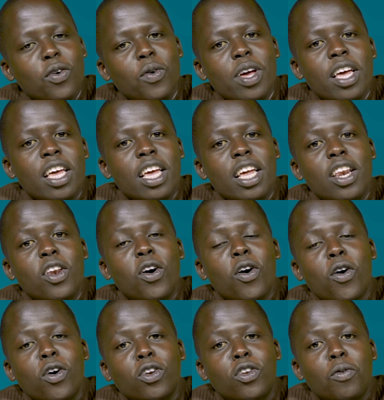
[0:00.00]
we know
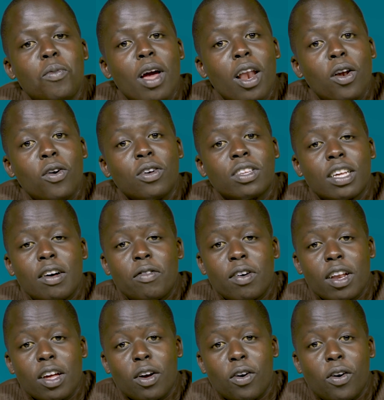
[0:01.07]
God to be a long
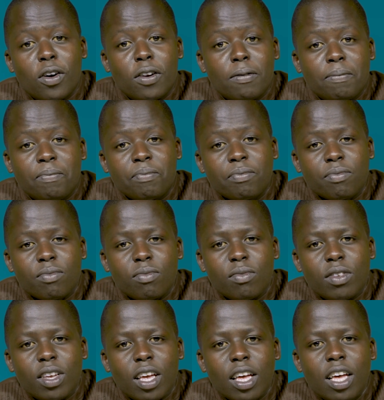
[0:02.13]
suffering God. Mm
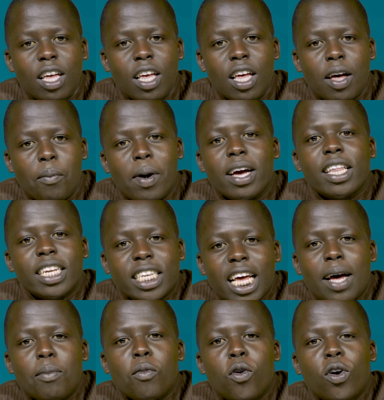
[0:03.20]
-hmm. By the
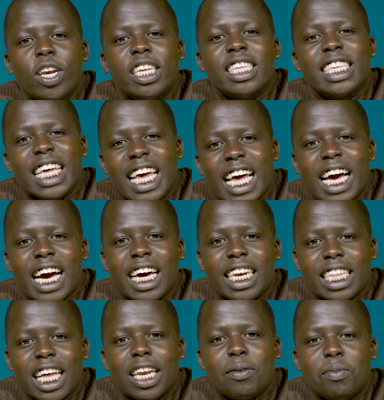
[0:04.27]
time God is
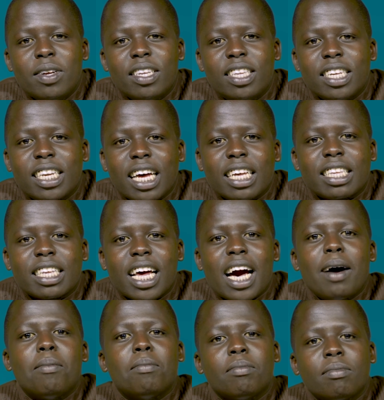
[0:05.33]
angered, that means it has
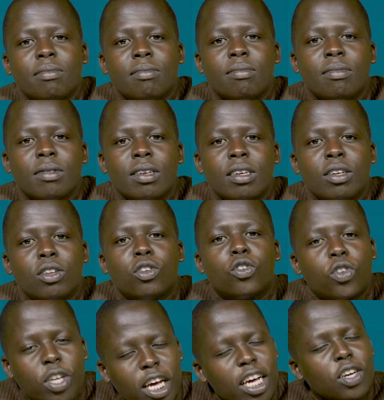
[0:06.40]
come to the peak.
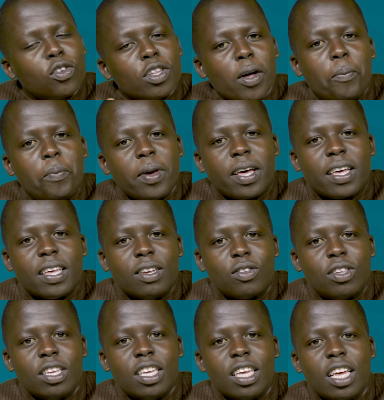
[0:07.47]
Yeah, to mm -hmm. the mm-hmm. peak. You
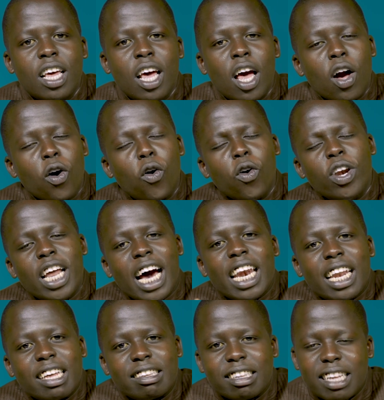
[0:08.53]
see, God
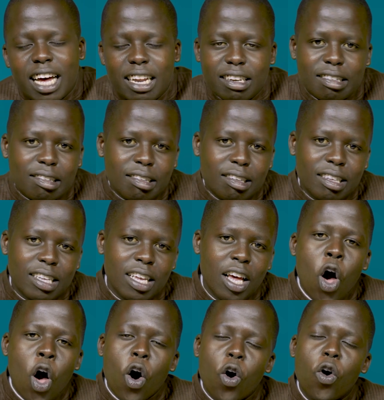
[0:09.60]
understands.
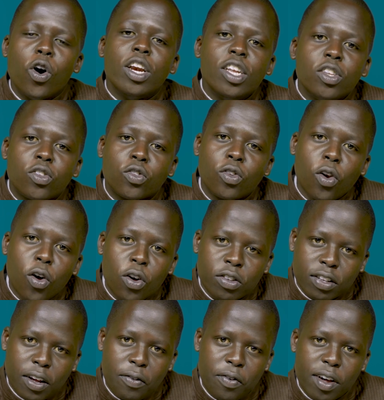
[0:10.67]
God is long
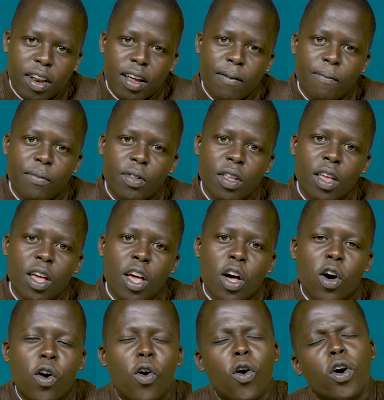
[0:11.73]
suffering. Mm
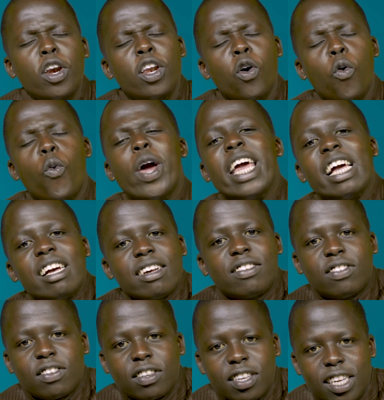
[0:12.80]
-hmm. God
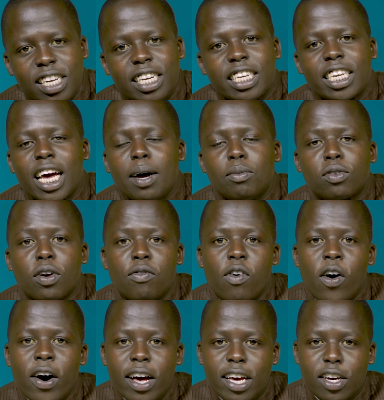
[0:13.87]
winks in terms of
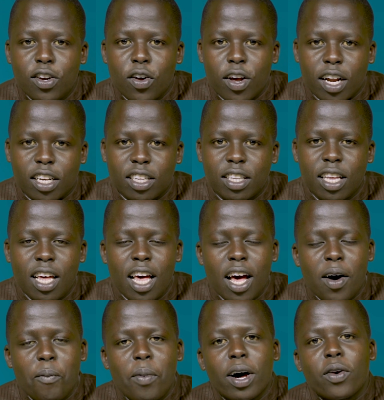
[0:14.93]
our ignorance.
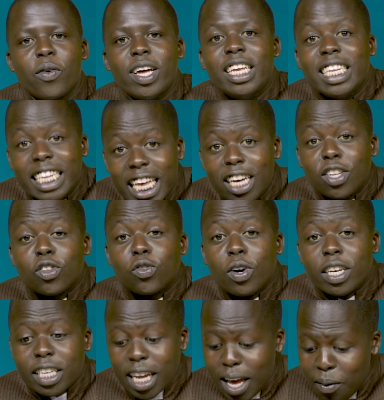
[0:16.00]
But when it gets to
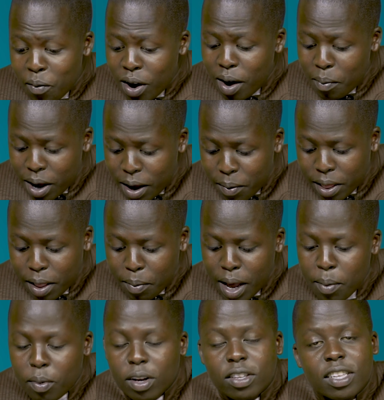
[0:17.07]
a time where the
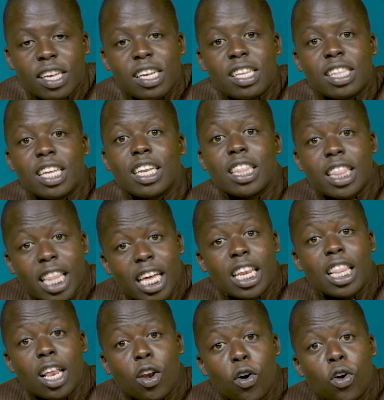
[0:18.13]
Bible says that then
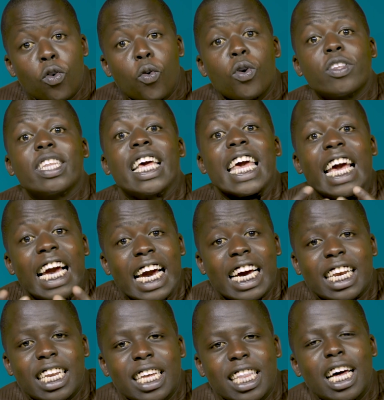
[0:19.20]
the Lord was
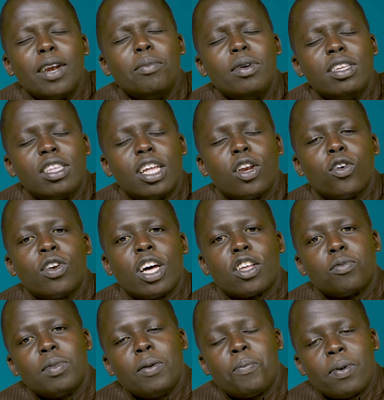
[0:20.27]
angered, that means the Lord
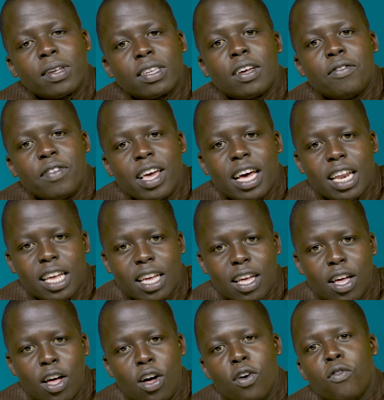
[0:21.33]
has been persevering
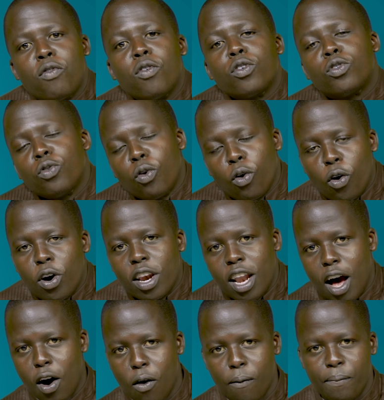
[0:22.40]
for too long
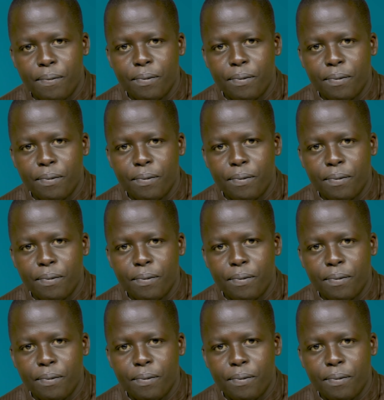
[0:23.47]
now.